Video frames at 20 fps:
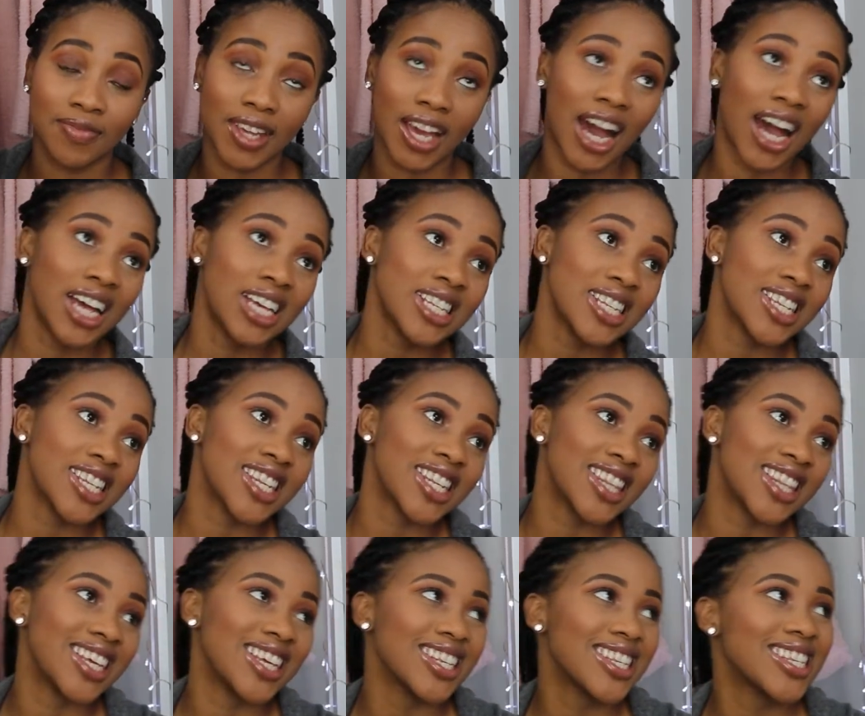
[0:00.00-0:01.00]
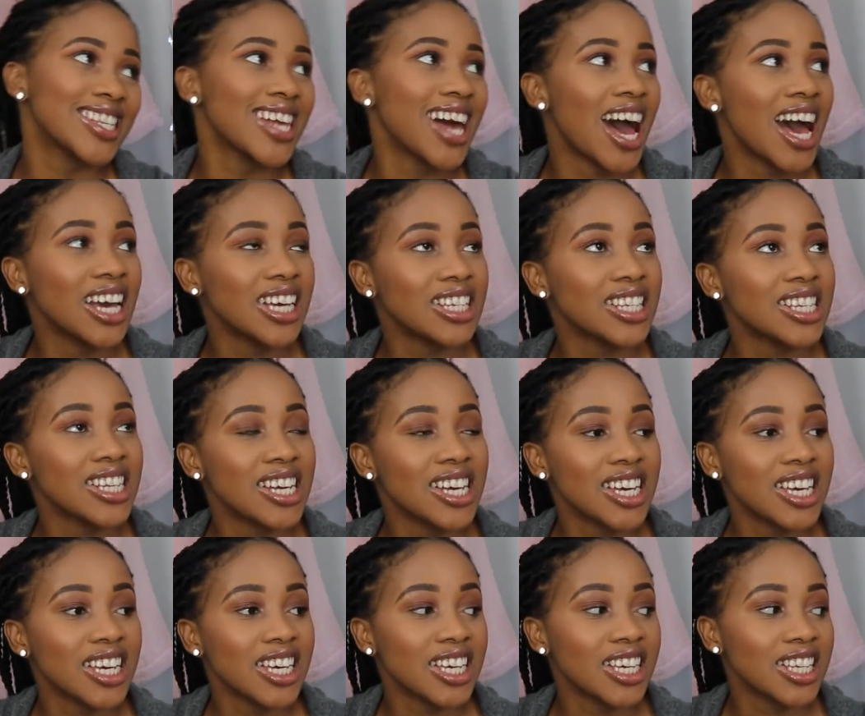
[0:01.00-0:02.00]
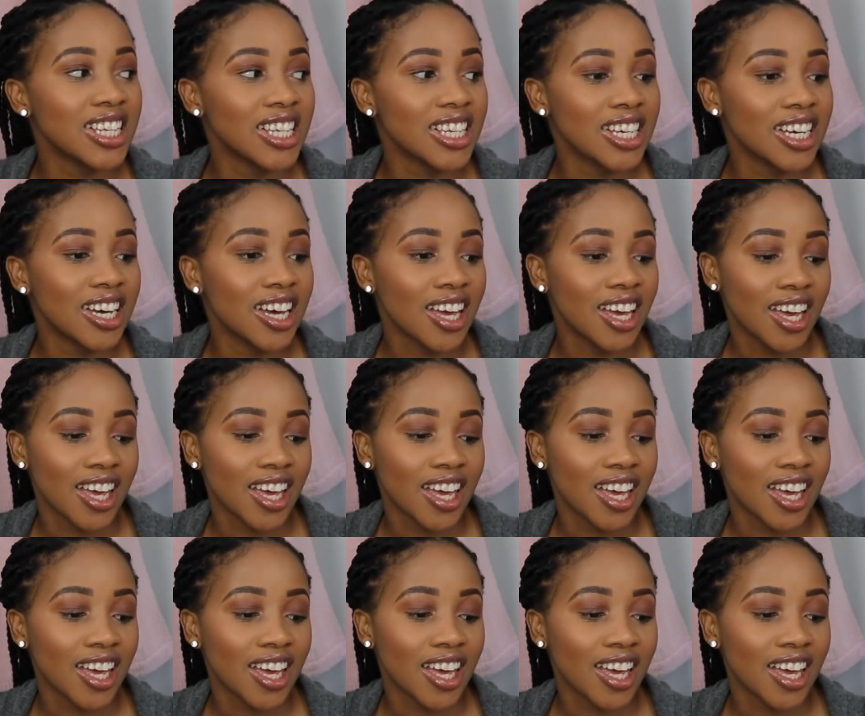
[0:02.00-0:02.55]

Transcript: guys. The sizing,